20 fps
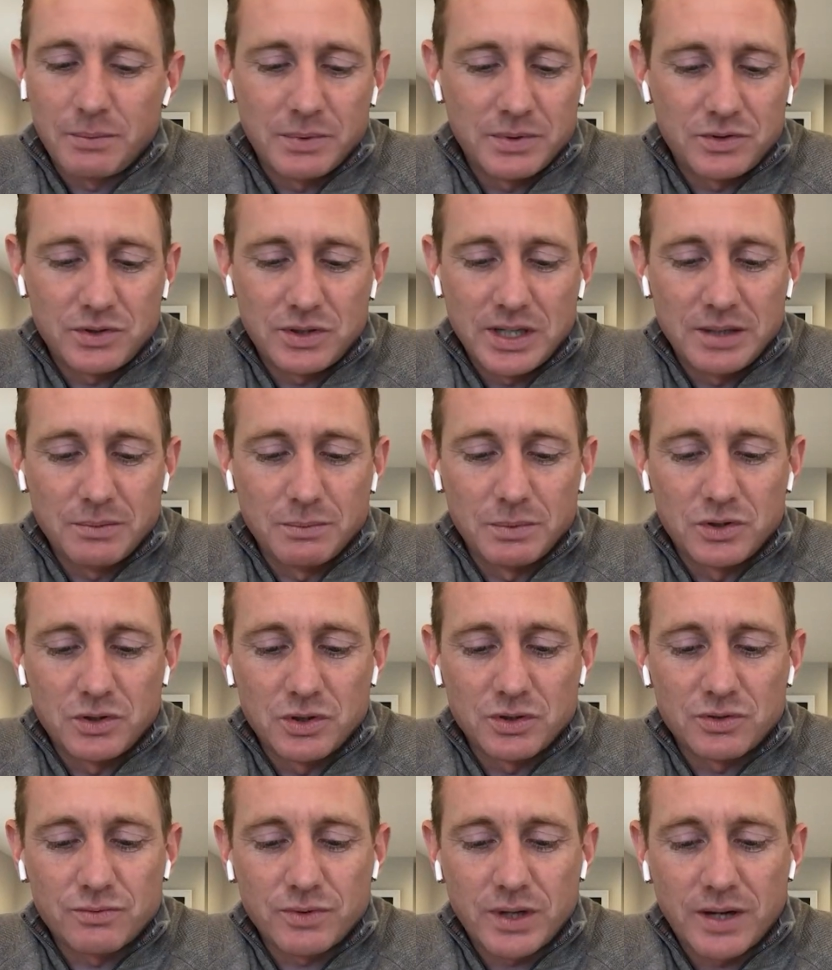was
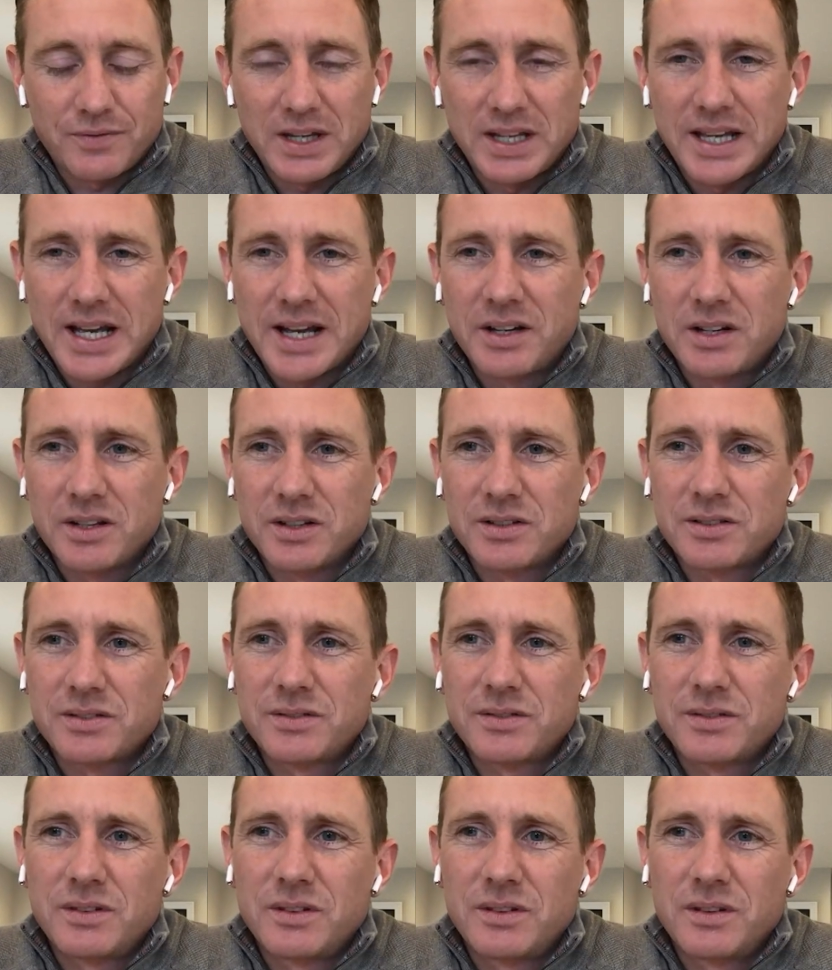just, I think Angus,
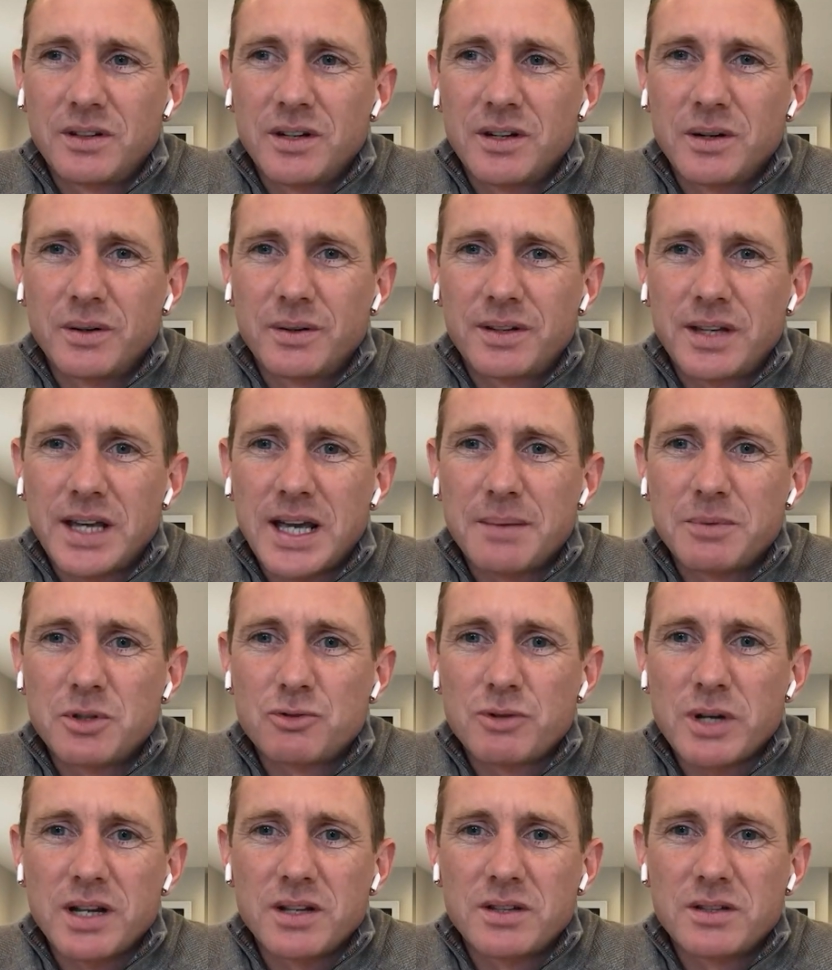you know, came
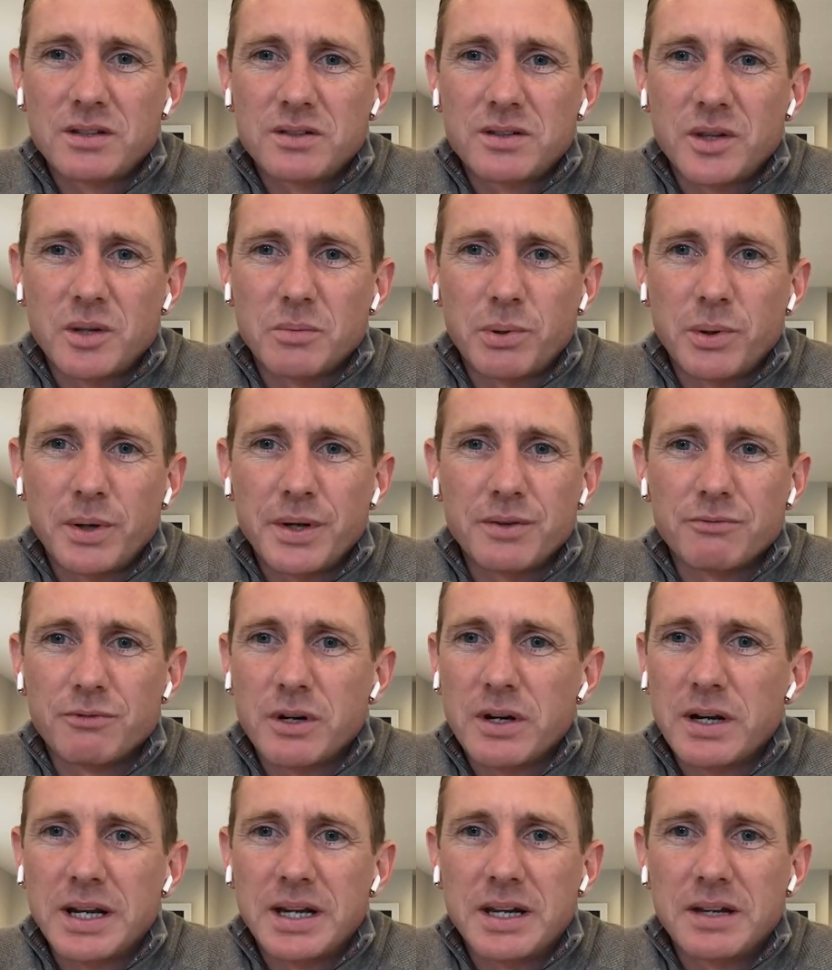straight to the point
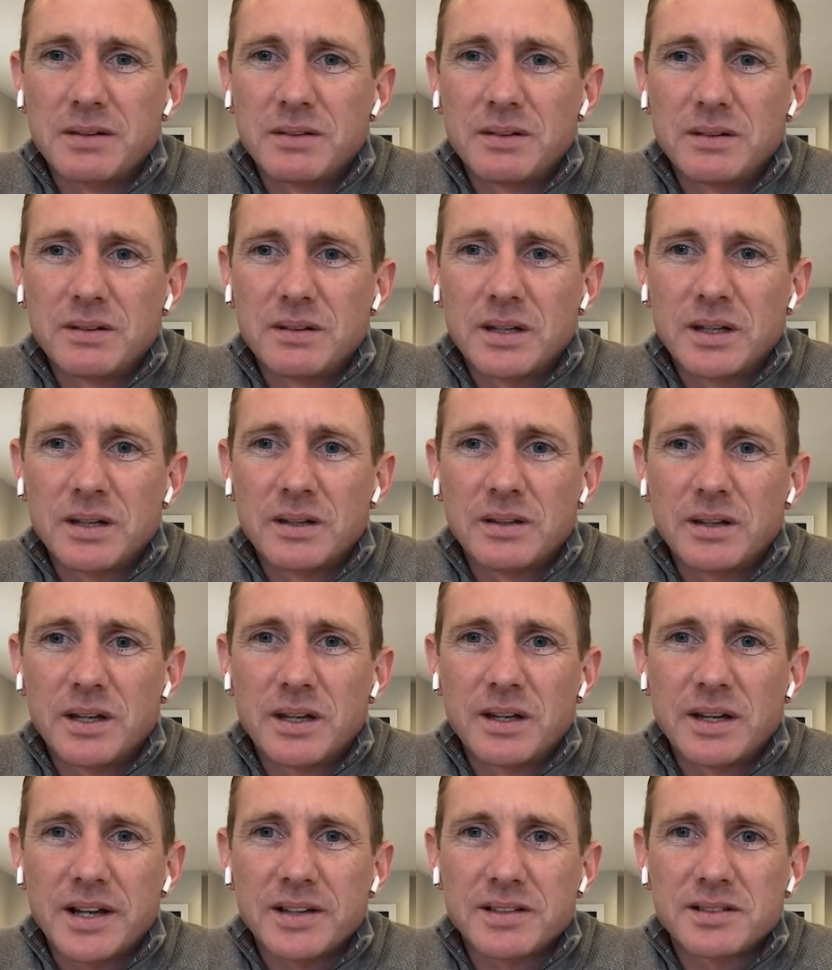really and
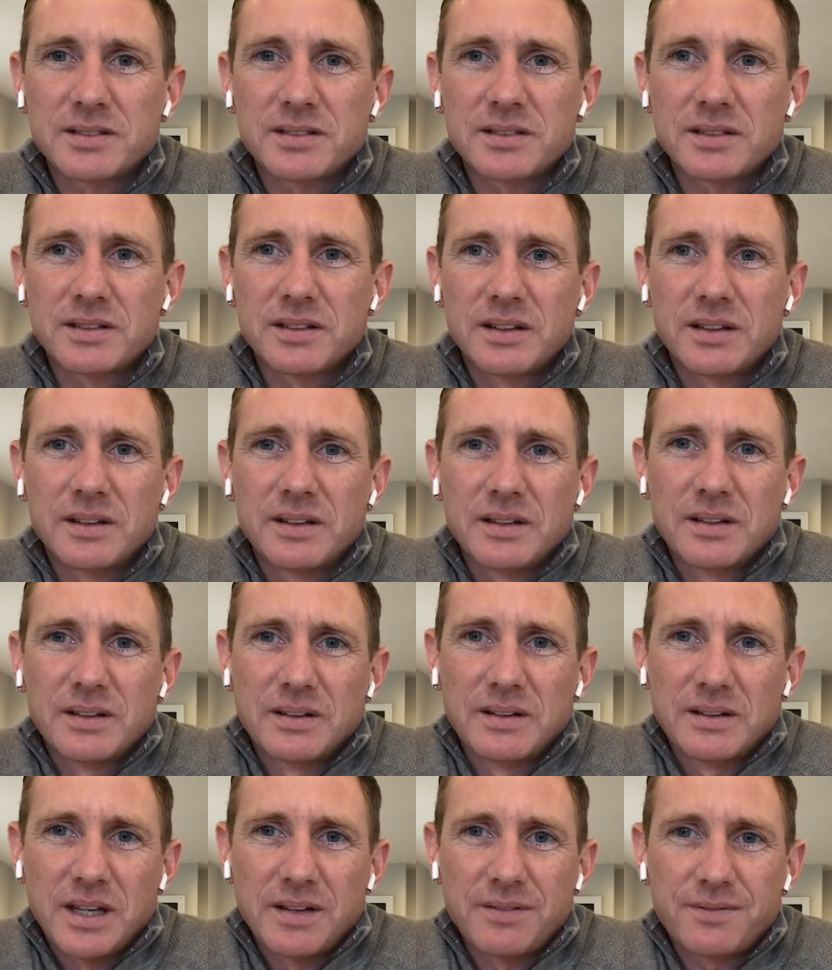asked
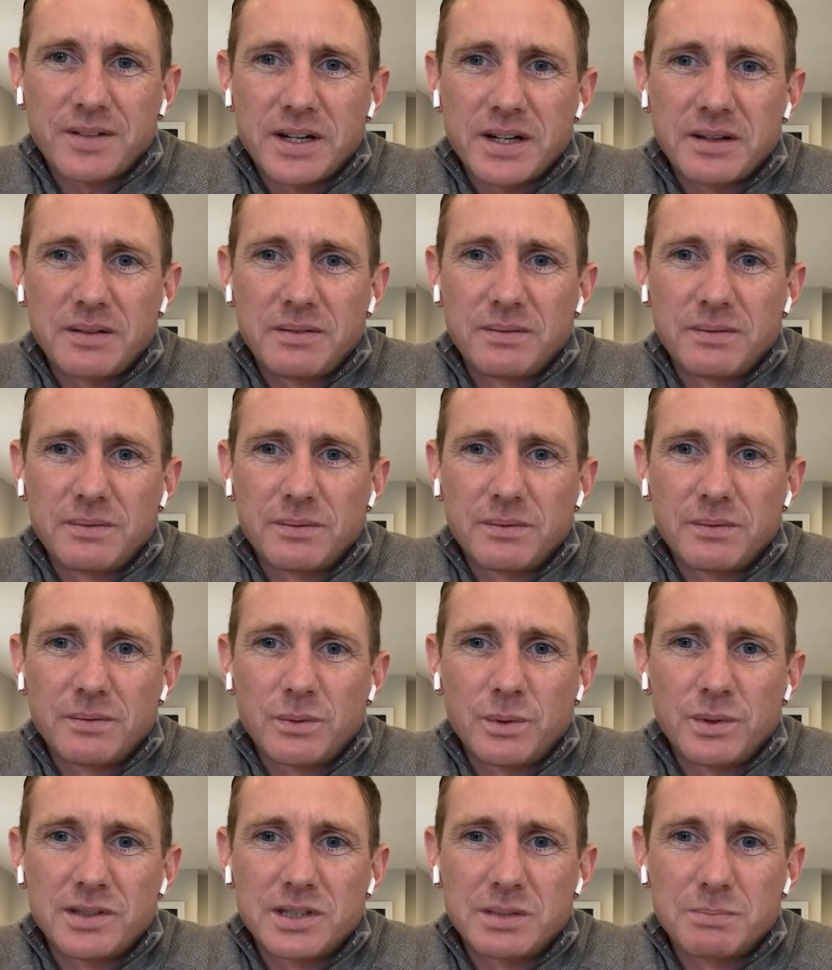if I
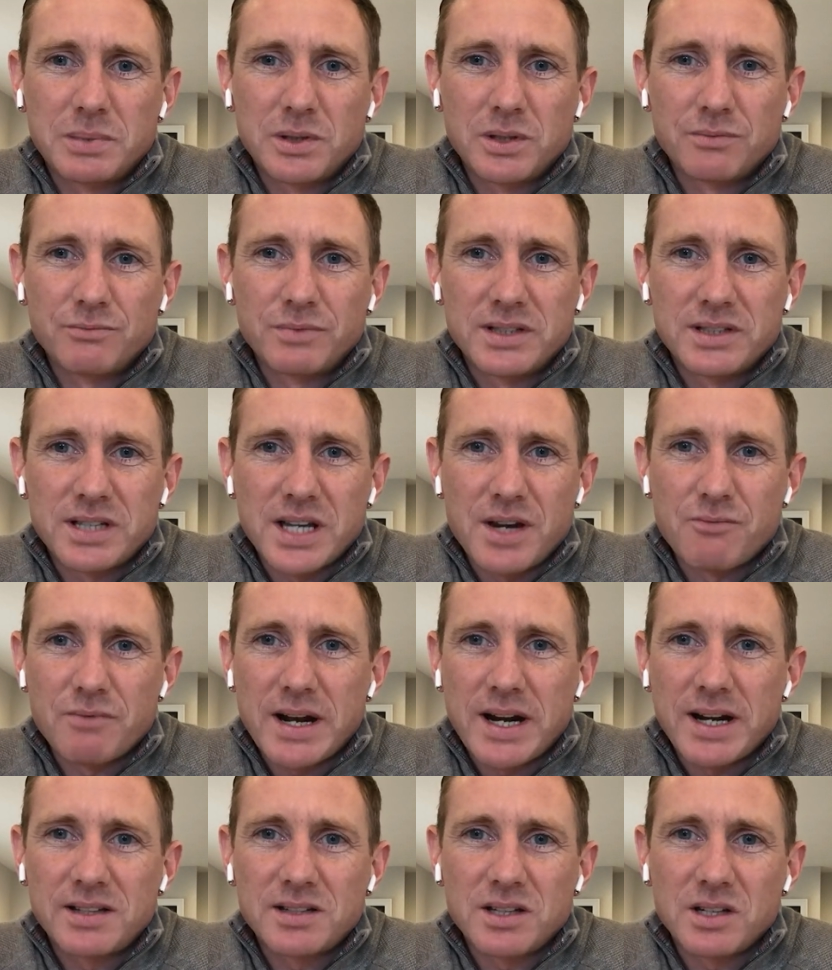wanted to become retained
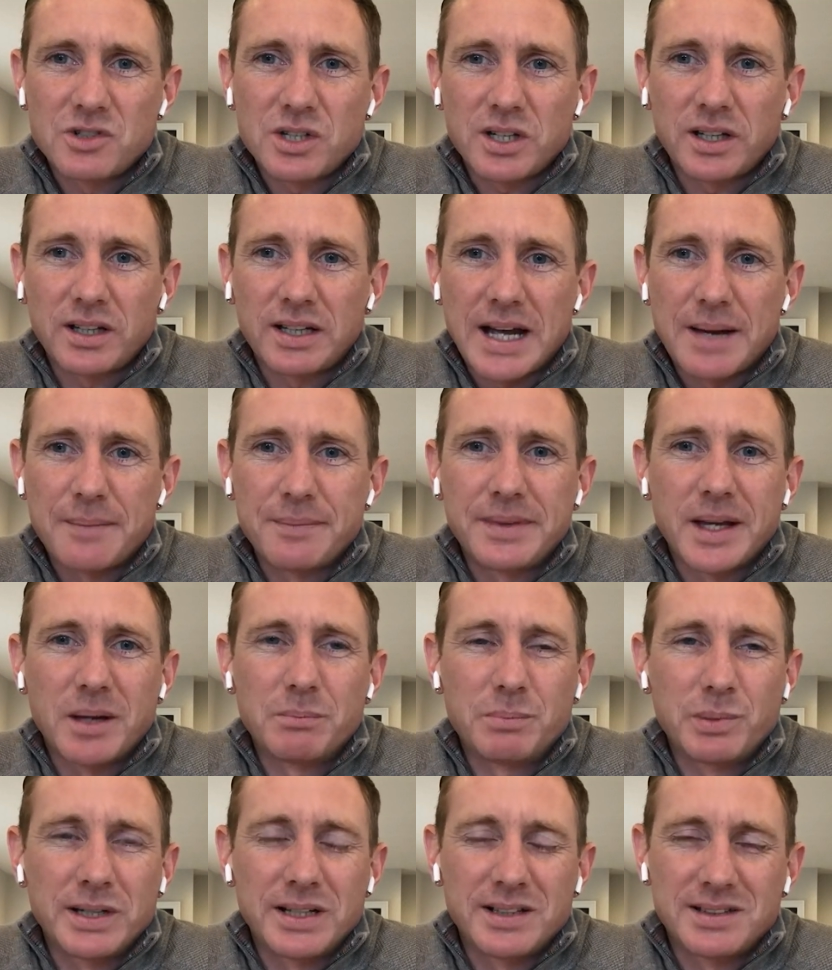rider to Sheikh
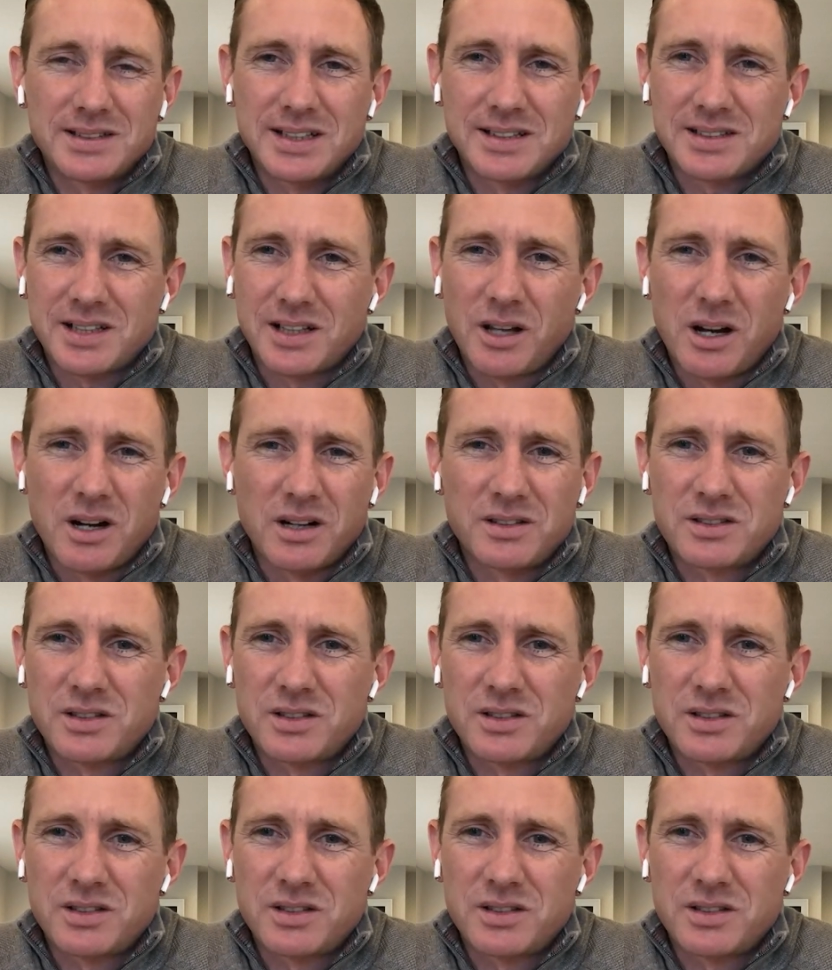Hamdan. But it's a lot